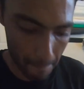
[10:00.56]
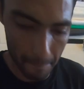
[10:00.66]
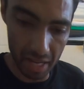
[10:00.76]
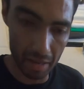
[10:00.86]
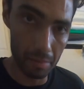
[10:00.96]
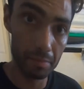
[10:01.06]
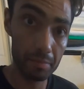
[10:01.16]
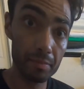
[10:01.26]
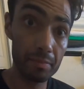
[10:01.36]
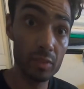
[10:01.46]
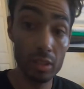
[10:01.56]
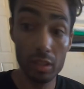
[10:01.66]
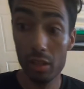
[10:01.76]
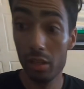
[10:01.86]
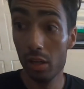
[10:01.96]
Bam.
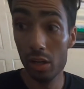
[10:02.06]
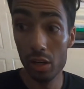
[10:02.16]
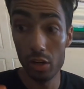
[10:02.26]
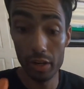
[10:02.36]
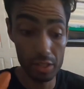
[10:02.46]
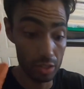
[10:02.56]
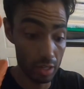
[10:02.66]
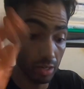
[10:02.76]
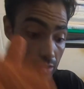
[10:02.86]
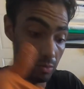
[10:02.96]
Alright, so now